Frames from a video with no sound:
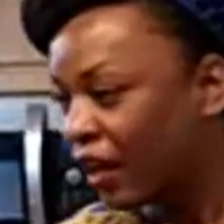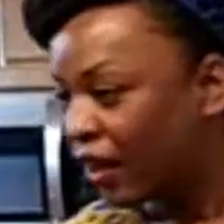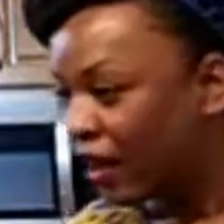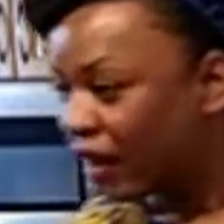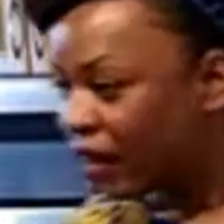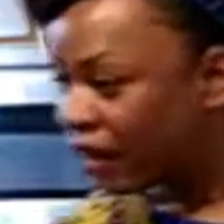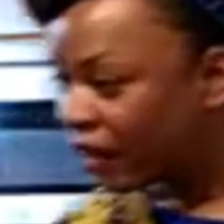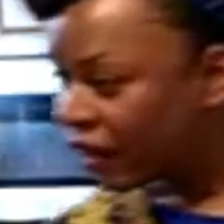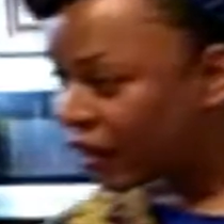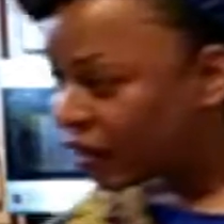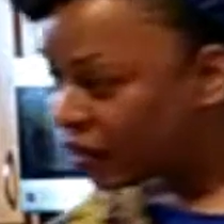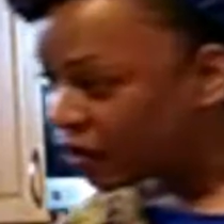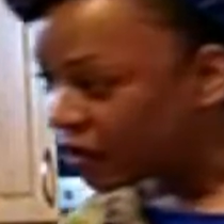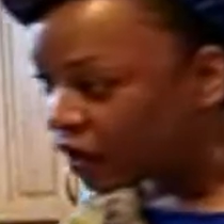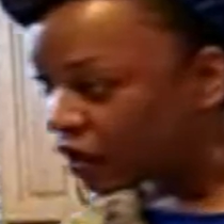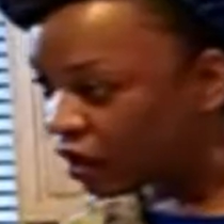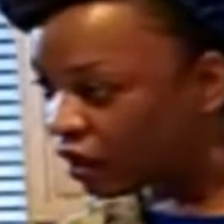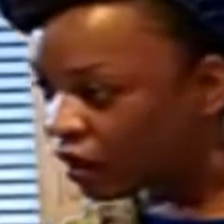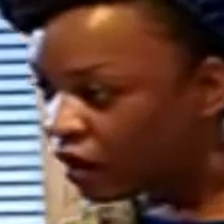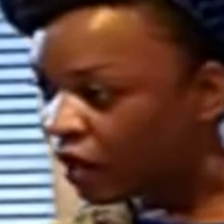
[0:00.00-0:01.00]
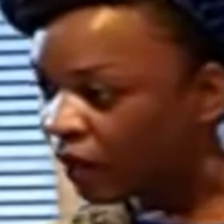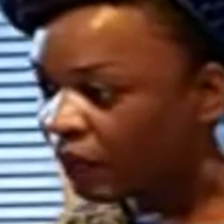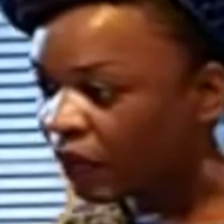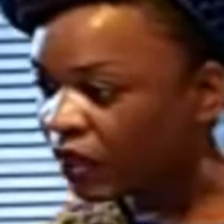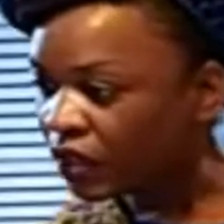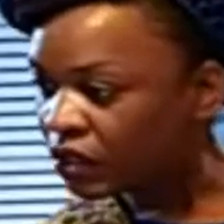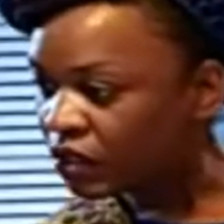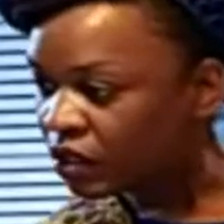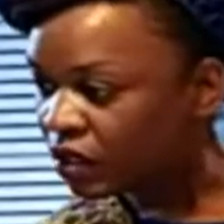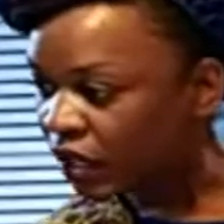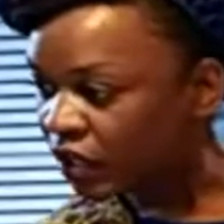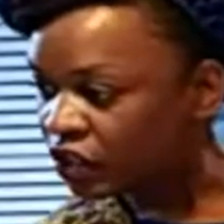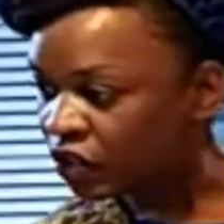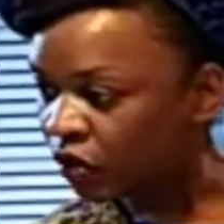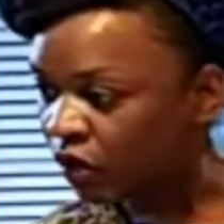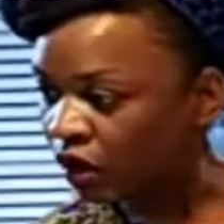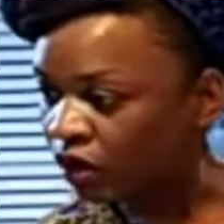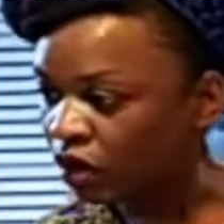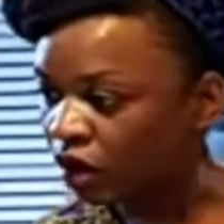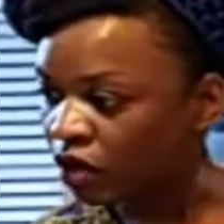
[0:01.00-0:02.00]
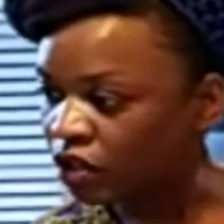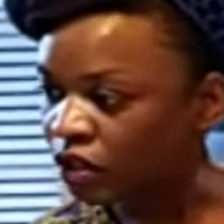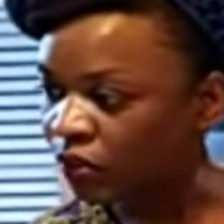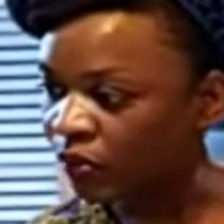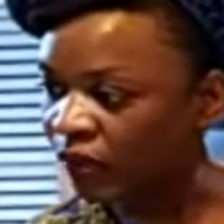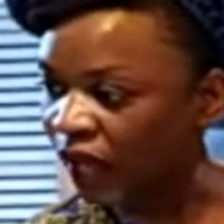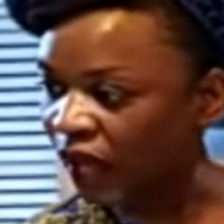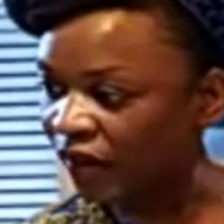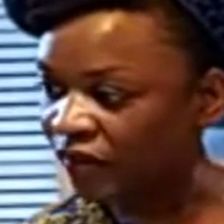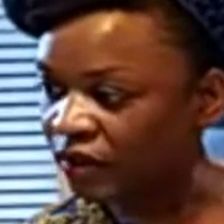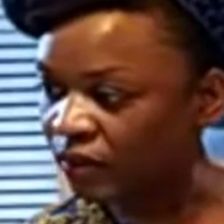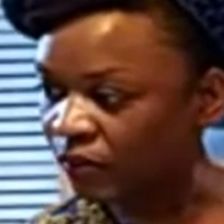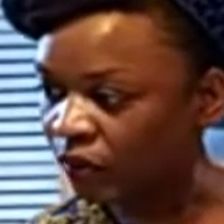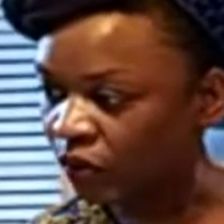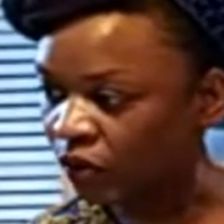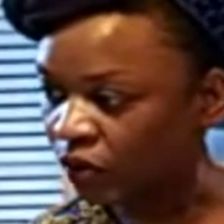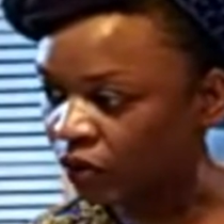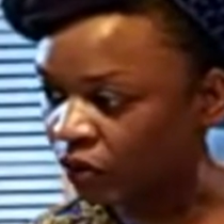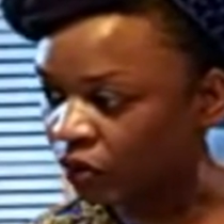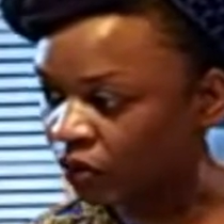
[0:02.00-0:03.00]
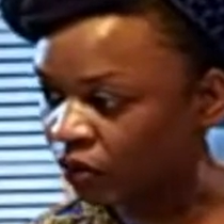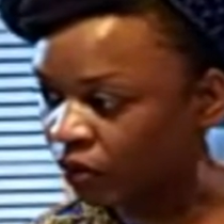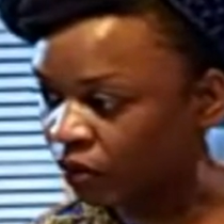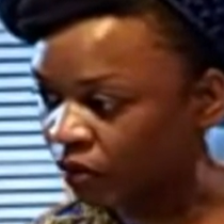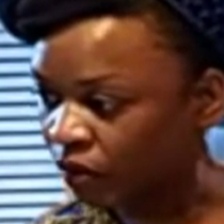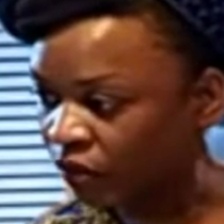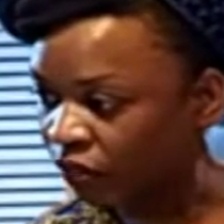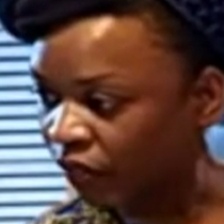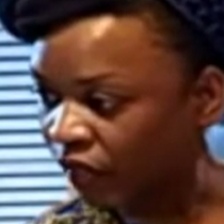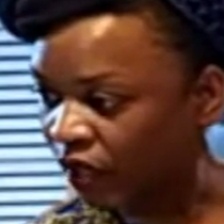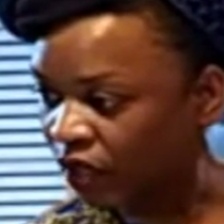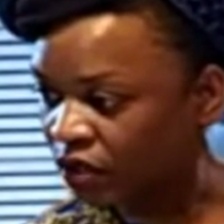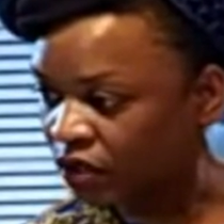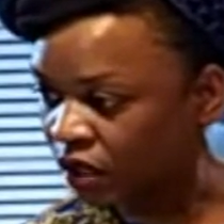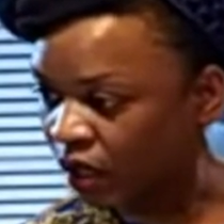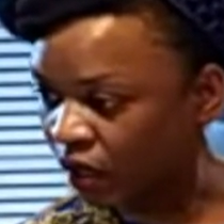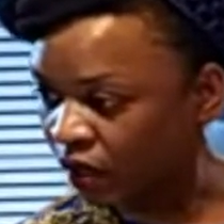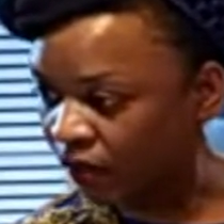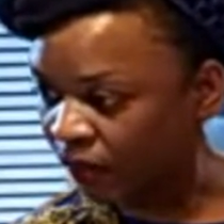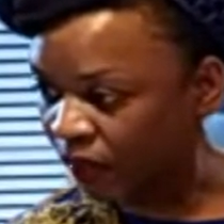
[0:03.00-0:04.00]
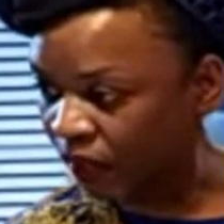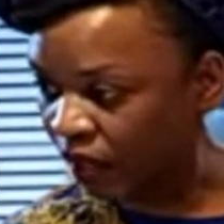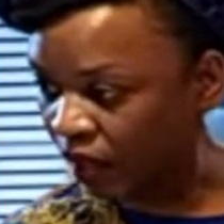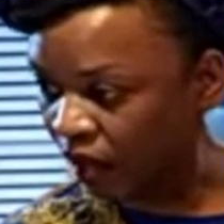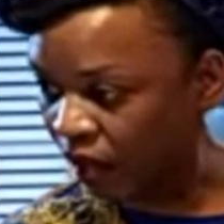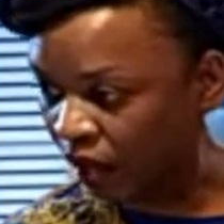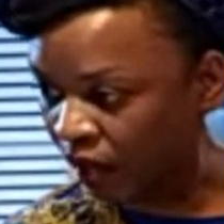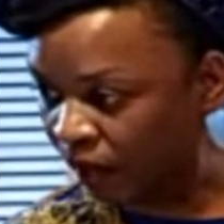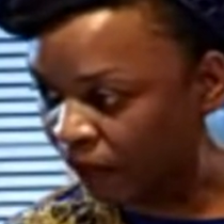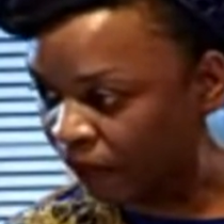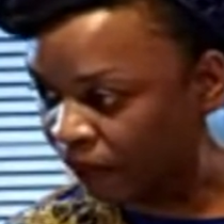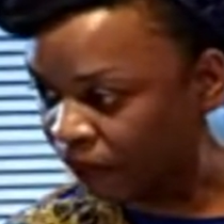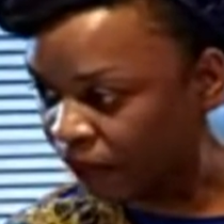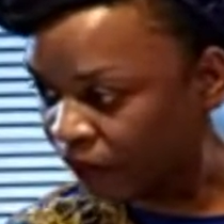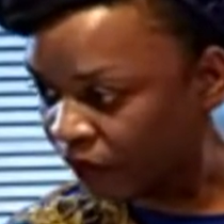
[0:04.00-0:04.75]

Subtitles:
And let me just let you all know. So we have some cool things coming up.